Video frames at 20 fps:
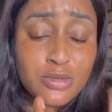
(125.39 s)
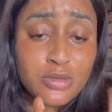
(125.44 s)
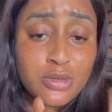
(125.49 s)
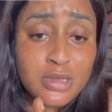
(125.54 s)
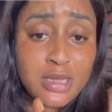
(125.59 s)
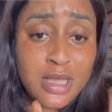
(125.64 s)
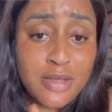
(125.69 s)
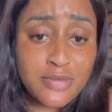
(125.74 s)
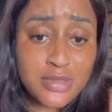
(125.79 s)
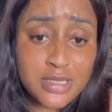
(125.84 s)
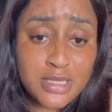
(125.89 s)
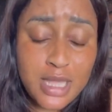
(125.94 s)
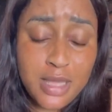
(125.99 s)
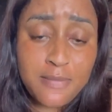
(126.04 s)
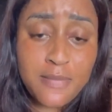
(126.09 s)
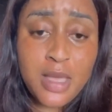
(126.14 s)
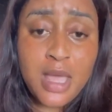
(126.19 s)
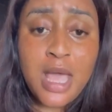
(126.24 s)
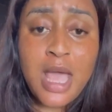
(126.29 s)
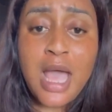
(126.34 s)
left
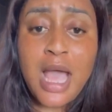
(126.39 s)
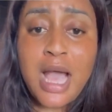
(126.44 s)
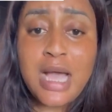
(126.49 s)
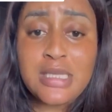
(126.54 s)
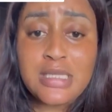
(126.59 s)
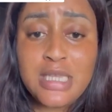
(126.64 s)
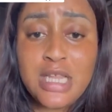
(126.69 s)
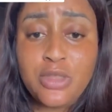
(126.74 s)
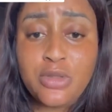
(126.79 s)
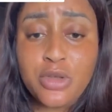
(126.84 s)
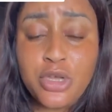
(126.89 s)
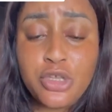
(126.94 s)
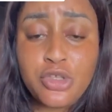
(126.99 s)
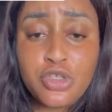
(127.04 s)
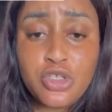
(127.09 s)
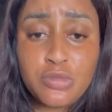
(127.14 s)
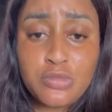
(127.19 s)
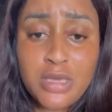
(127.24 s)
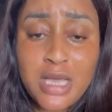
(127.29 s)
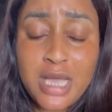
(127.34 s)
them and started talking
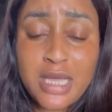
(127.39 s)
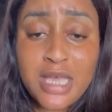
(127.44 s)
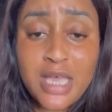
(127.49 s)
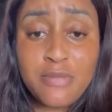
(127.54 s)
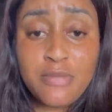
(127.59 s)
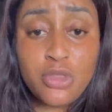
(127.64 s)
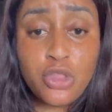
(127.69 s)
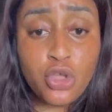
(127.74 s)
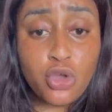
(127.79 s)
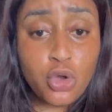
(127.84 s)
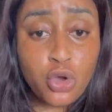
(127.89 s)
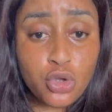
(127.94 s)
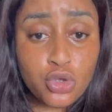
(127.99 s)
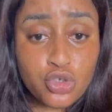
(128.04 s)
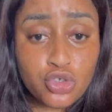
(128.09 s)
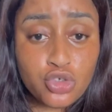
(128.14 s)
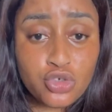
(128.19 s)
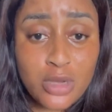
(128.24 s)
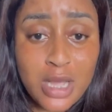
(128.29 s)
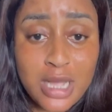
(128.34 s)
to me and gave me the
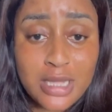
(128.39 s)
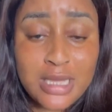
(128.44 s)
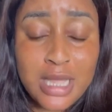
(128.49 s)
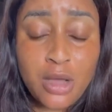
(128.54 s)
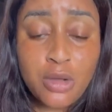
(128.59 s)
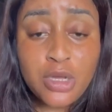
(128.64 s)
contract that,